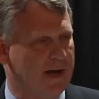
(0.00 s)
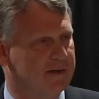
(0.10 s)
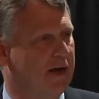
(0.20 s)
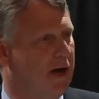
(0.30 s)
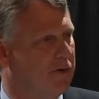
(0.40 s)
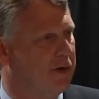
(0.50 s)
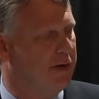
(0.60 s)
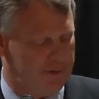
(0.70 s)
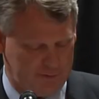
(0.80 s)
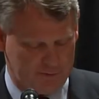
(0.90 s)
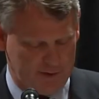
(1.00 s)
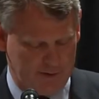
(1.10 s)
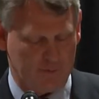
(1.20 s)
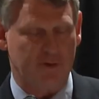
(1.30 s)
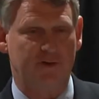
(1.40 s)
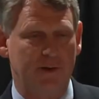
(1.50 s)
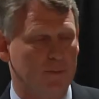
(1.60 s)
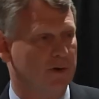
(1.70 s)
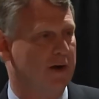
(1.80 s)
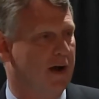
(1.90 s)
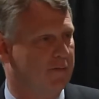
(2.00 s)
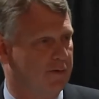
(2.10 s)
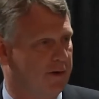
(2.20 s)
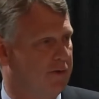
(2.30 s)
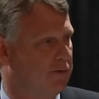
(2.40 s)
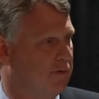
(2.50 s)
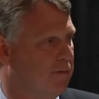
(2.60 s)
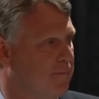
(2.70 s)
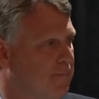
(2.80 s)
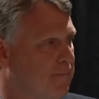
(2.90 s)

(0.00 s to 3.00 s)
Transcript: out to other industries for similar conversations.